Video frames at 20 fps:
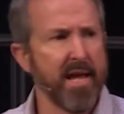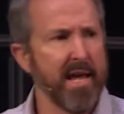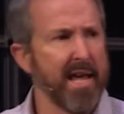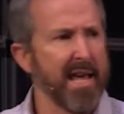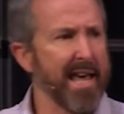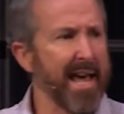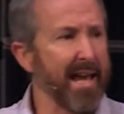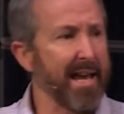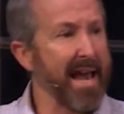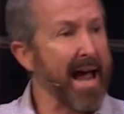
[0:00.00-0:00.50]

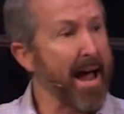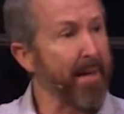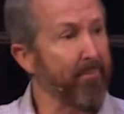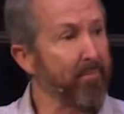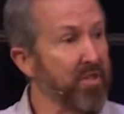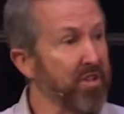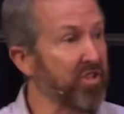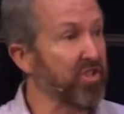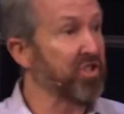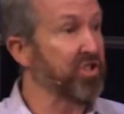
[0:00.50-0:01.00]
at
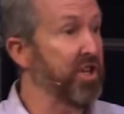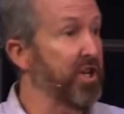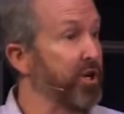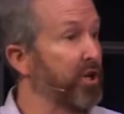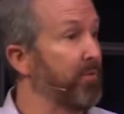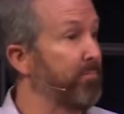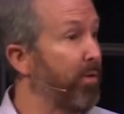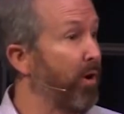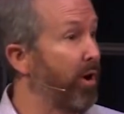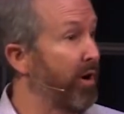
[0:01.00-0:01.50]
this
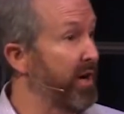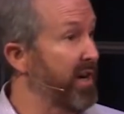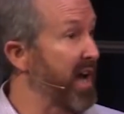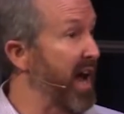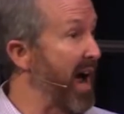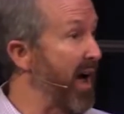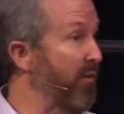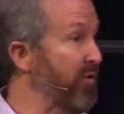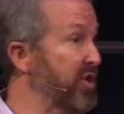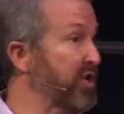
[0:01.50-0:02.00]
dinner party
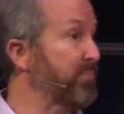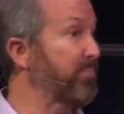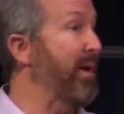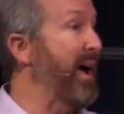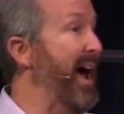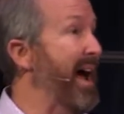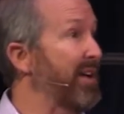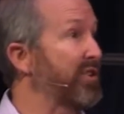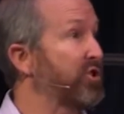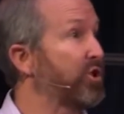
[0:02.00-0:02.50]
on this
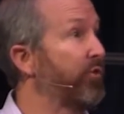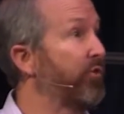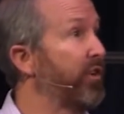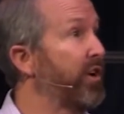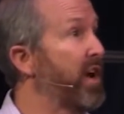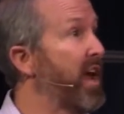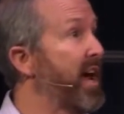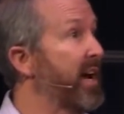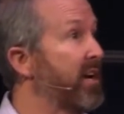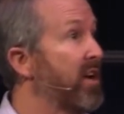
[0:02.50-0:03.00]
Passover
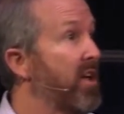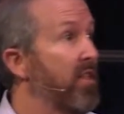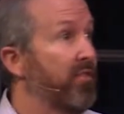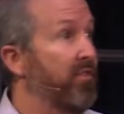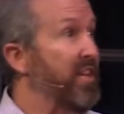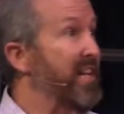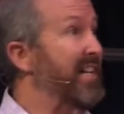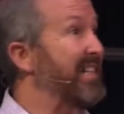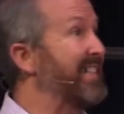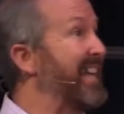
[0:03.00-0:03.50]
night,
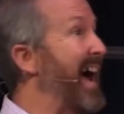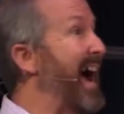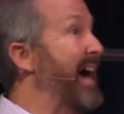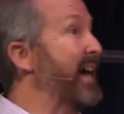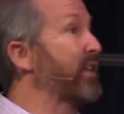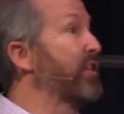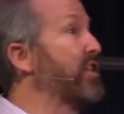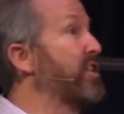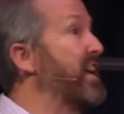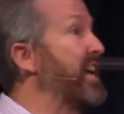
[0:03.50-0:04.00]
the
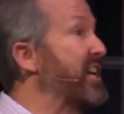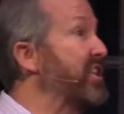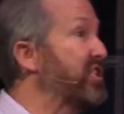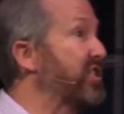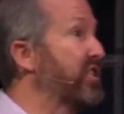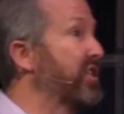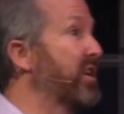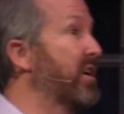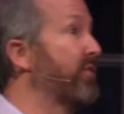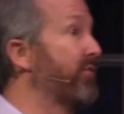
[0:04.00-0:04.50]
entire
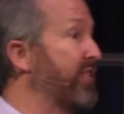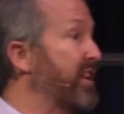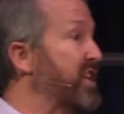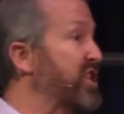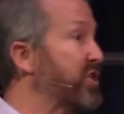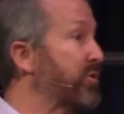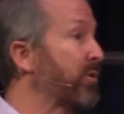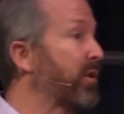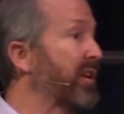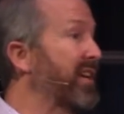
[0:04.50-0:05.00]
nation of
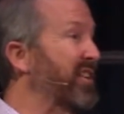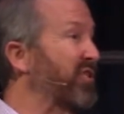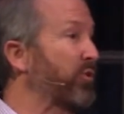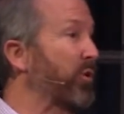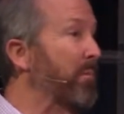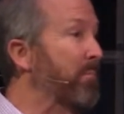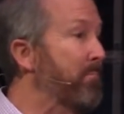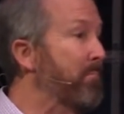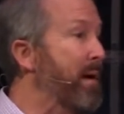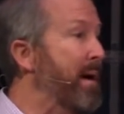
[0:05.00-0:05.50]
Israel is
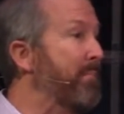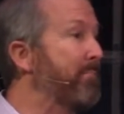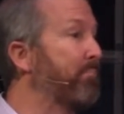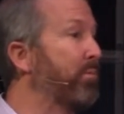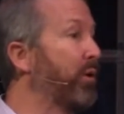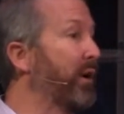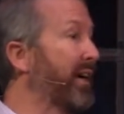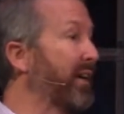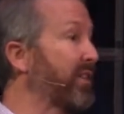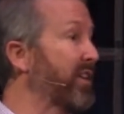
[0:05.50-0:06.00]

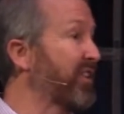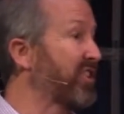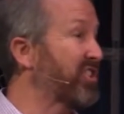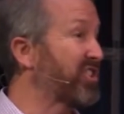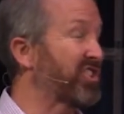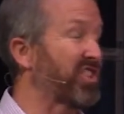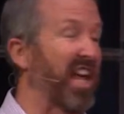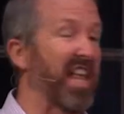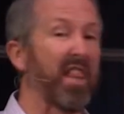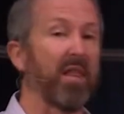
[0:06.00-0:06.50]
remembering, they're
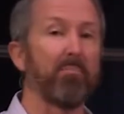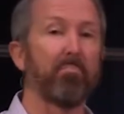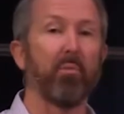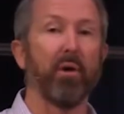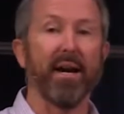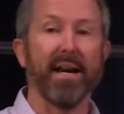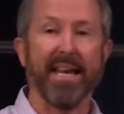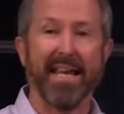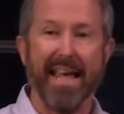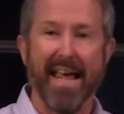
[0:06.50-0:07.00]

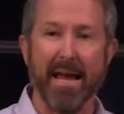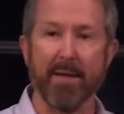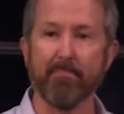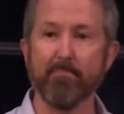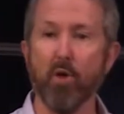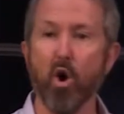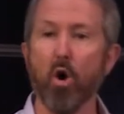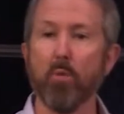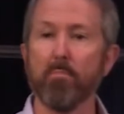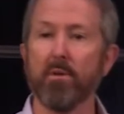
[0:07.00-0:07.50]
celebrating a
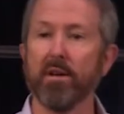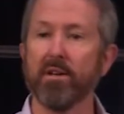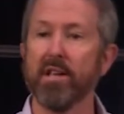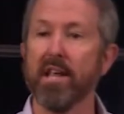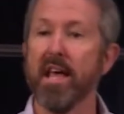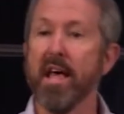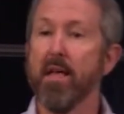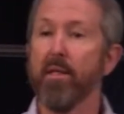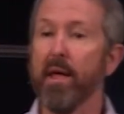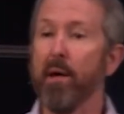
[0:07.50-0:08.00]
moment
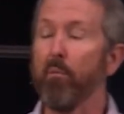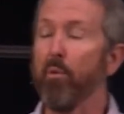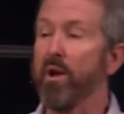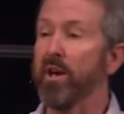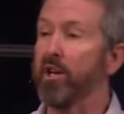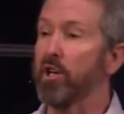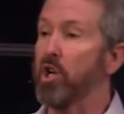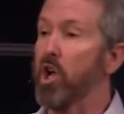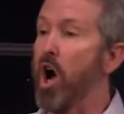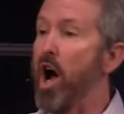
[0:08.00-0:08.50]
that
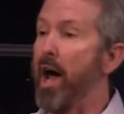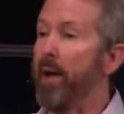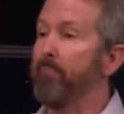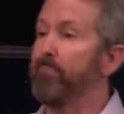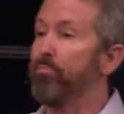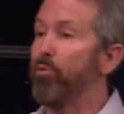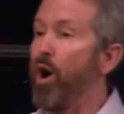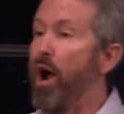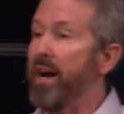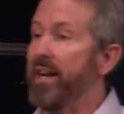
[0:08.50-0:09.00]
when God
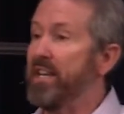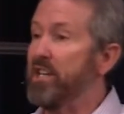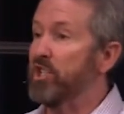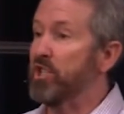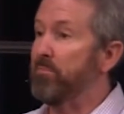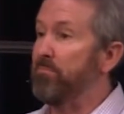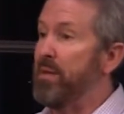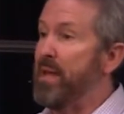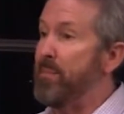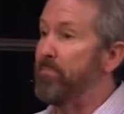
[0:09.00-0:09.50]
brought his
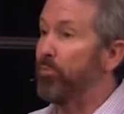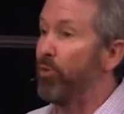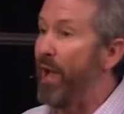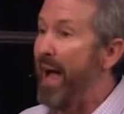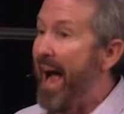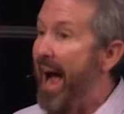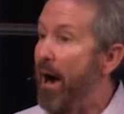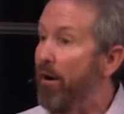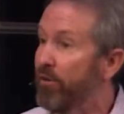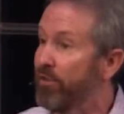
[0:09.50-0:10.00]
people
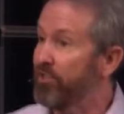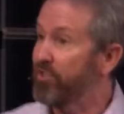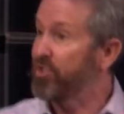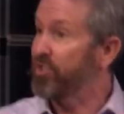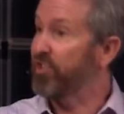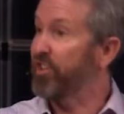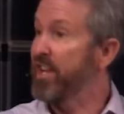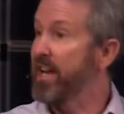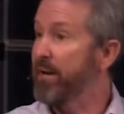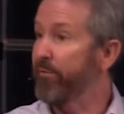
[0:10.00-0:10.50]
out of
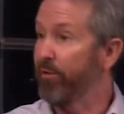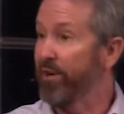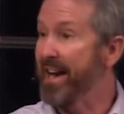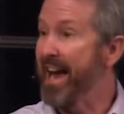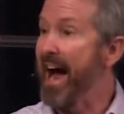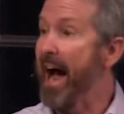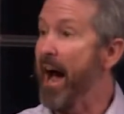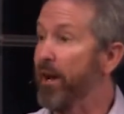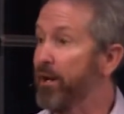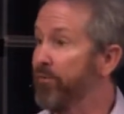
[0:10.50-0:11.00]
slavery,
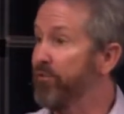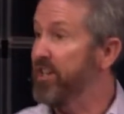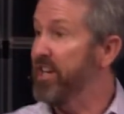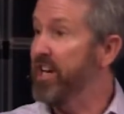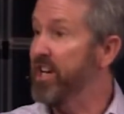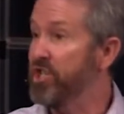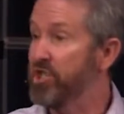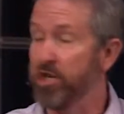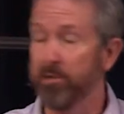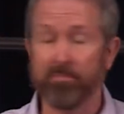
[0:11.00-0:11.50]
out of
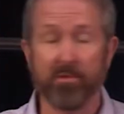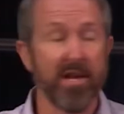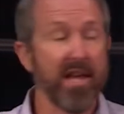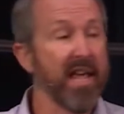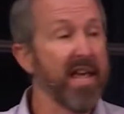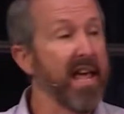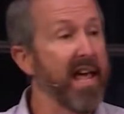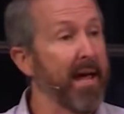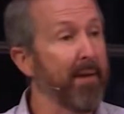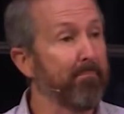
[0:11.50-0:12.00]
Egypt,
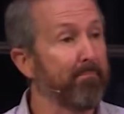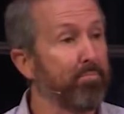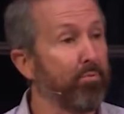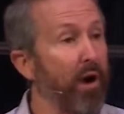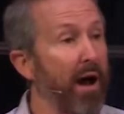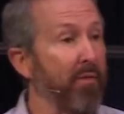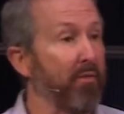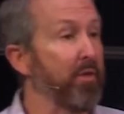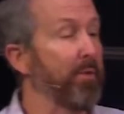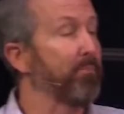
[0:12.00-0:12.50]
and
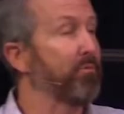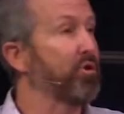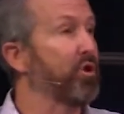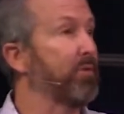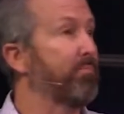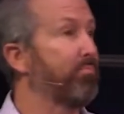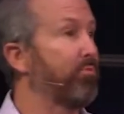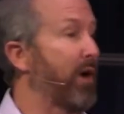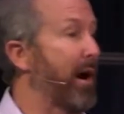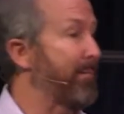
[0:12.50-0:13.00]
brought them to the
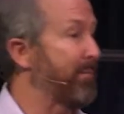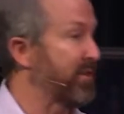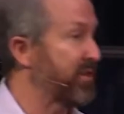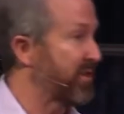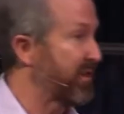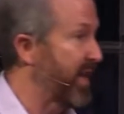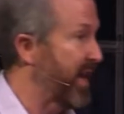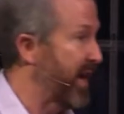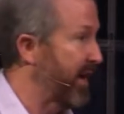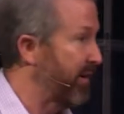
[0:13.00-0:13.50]
promised
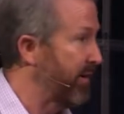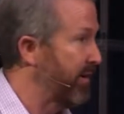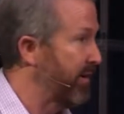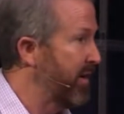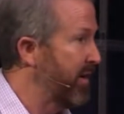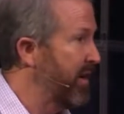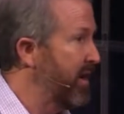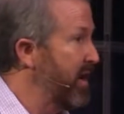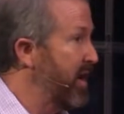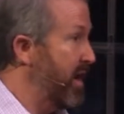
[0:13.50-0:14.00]
land.
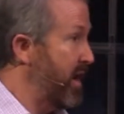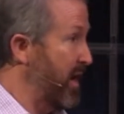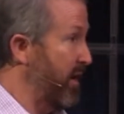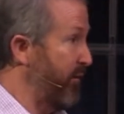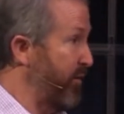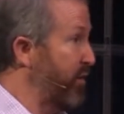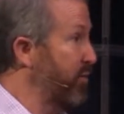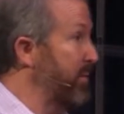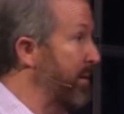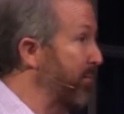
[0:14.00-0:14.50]
If
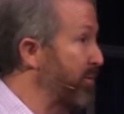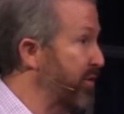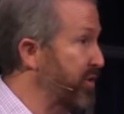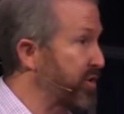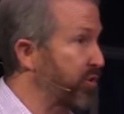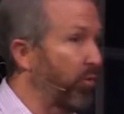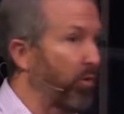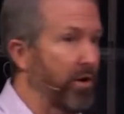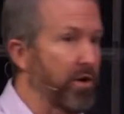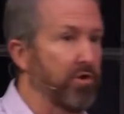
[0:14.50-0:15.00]
you remember the
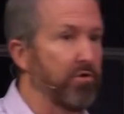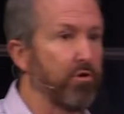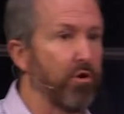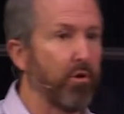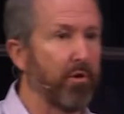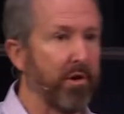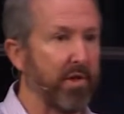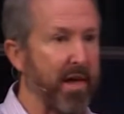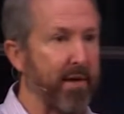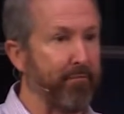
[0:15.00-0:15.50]
story, you know
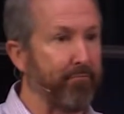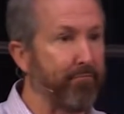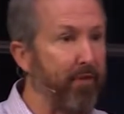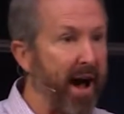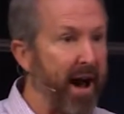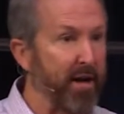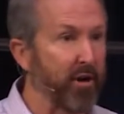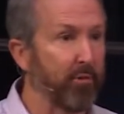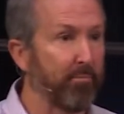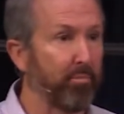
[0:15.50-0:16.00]
that
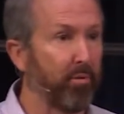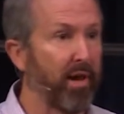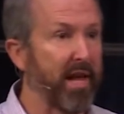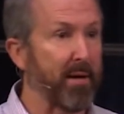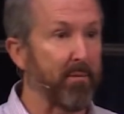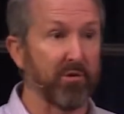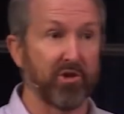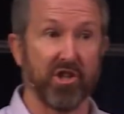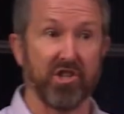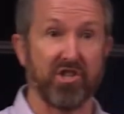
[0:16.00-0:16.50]
final plague
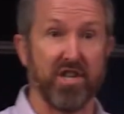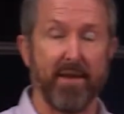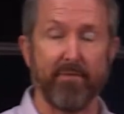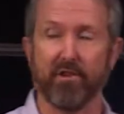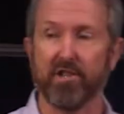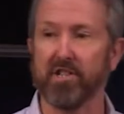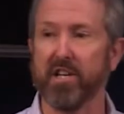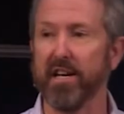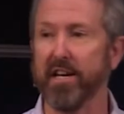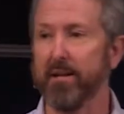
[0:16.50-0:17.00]
was a
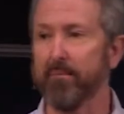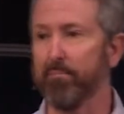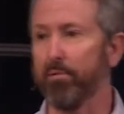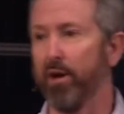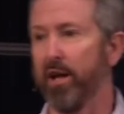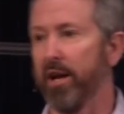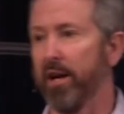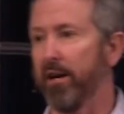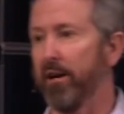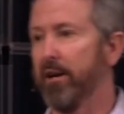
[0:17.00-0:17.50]
devastating
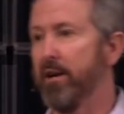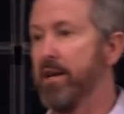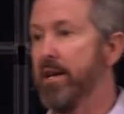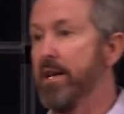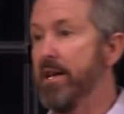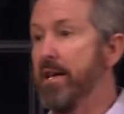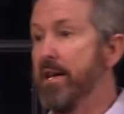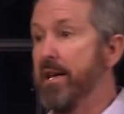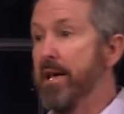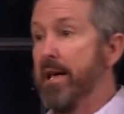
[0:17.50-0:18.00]
plague.
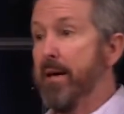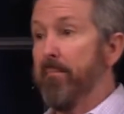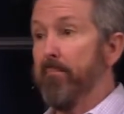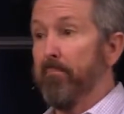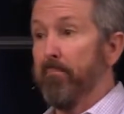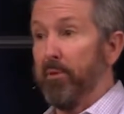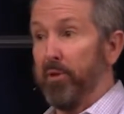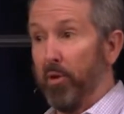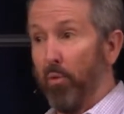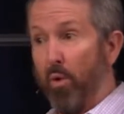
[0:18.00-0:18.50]

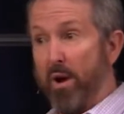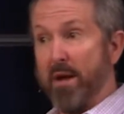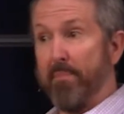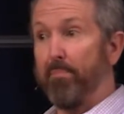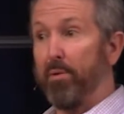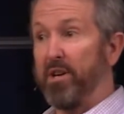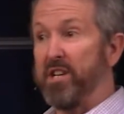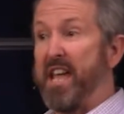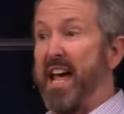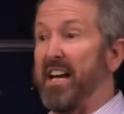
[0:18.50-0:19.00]
But the way of
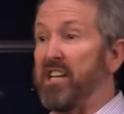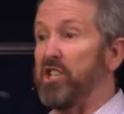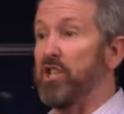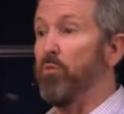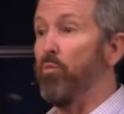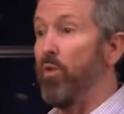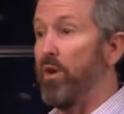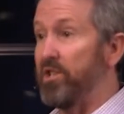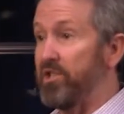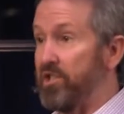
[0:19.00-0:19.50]

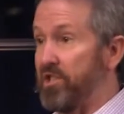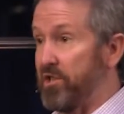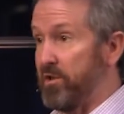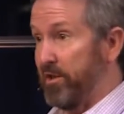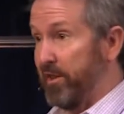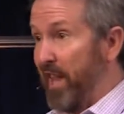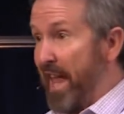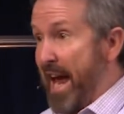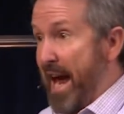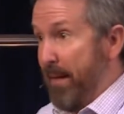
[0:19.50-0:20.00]
protection was this
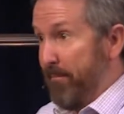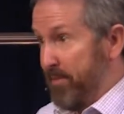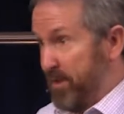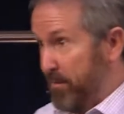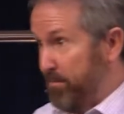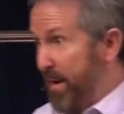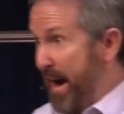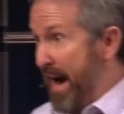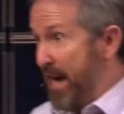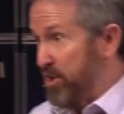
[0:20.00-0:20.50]
lamb, this
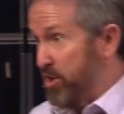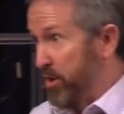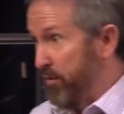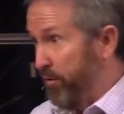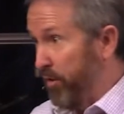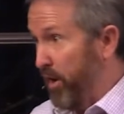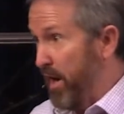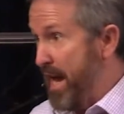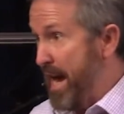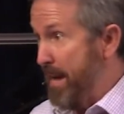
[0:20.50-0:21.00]

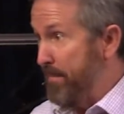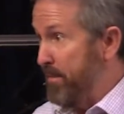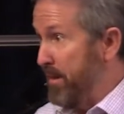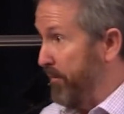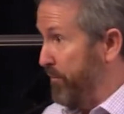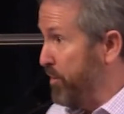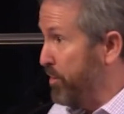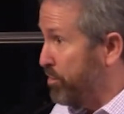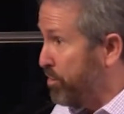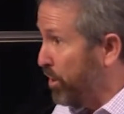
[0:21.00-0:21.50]
Passover lamb. And
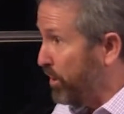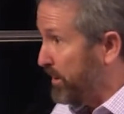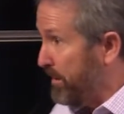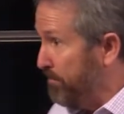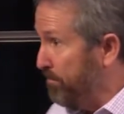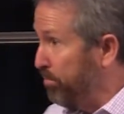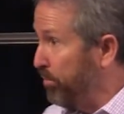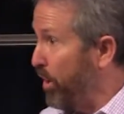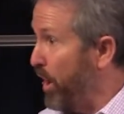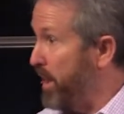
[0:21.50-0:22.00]
if you took the
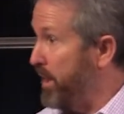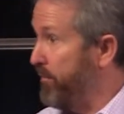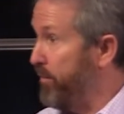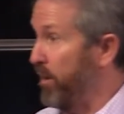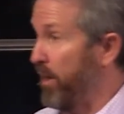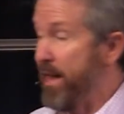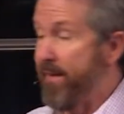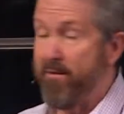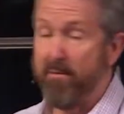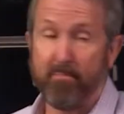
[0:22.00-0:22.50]
blood of the
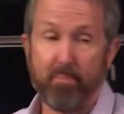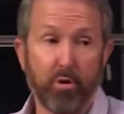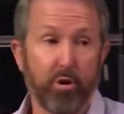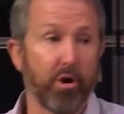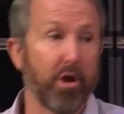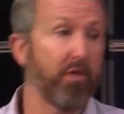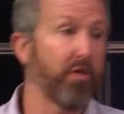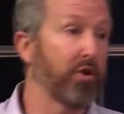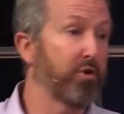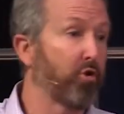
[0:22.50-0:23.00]
lamb and put it
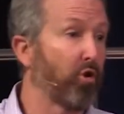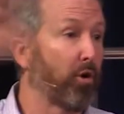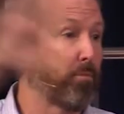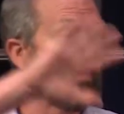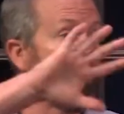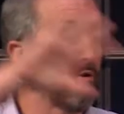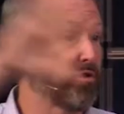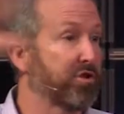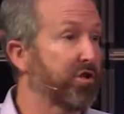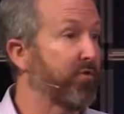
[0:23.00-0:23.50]
on the
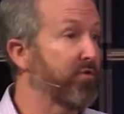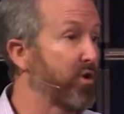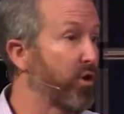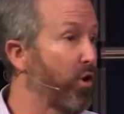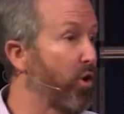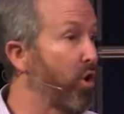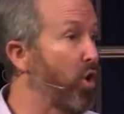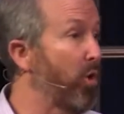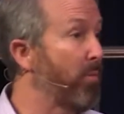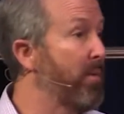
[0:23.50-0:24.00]
doorposts of your
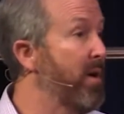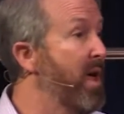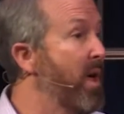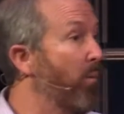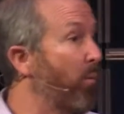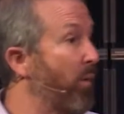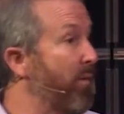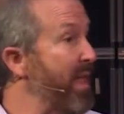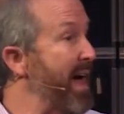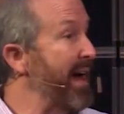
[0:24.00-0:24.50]
home,
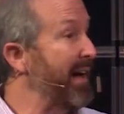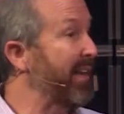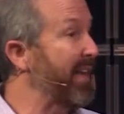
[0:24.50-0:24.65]
when that